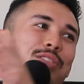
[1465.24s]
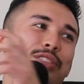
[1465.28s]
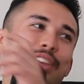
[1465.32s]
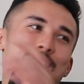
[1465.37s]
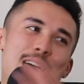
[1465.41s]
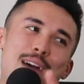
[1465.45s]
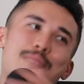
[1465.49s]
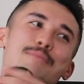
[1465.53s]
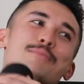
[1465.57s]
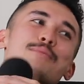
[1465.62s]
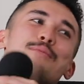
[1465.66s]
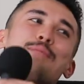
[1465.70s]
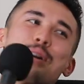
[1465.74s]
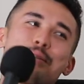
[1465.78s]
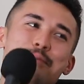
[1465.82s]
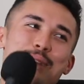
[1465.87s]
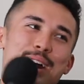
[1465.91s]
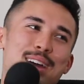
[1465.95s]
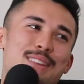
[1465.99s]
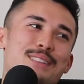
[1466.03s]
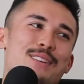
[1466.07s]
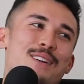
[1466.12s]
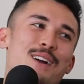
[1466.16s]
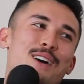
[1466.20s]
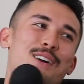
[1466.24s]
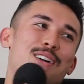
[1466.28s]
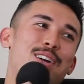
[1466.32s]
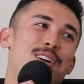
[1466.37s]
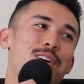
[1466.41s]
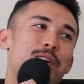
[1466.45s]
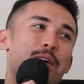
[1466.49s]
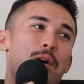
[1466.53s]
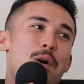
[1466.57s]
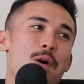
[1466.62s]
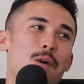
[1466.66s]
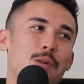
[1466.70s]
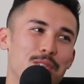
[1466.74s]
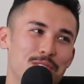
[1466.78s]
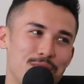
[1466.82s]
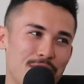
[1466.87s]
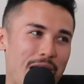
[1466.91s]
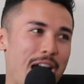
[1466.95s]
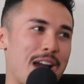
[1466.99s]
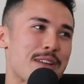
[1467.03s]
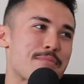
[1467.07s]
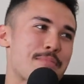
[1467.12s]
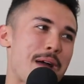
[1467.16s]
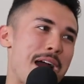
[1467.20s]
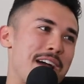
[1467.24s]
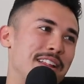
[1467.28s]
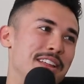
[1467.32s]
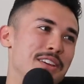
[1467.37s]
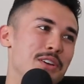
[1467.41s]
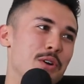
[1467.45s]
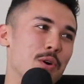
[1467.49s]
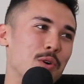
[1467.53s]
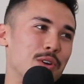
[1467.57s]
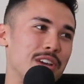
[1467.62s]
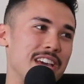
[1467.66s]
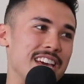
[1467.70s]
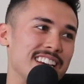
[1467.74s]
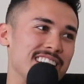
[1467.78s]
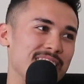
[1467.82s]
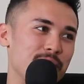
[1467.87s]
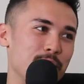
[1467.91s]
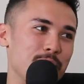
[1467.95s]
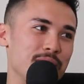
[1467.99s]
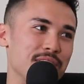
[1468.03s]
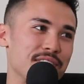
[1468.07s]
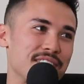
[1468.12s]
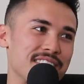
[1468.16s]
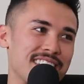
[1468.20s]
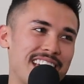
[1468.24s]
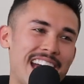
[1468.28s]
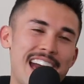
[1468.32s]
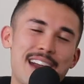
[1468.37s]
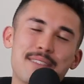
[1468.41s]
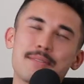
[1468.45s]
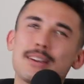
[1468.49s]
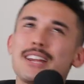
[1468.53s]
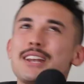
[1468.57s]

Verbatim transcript: yeah, we made the wrong call, Zach Bailey, your kick, and he wins the game.